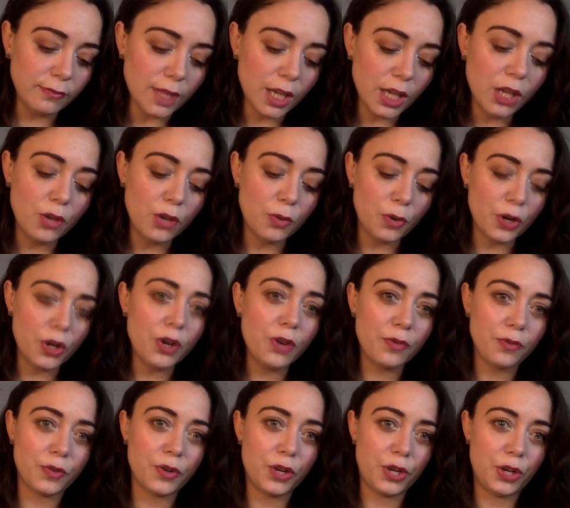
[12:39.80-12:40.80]
in order
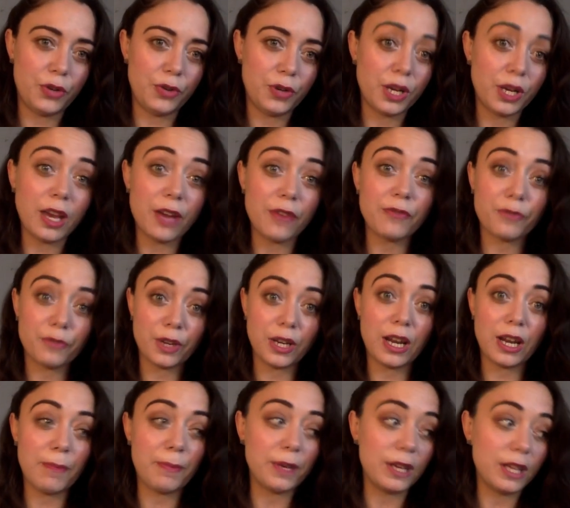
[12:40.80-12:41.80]
for you to get freed
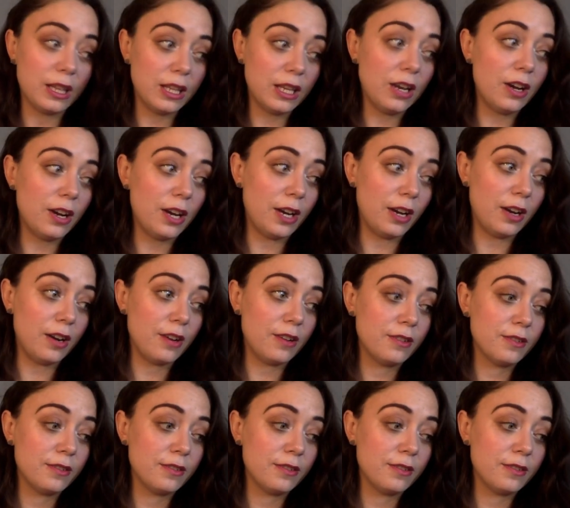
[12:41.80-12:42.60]
up and clear here.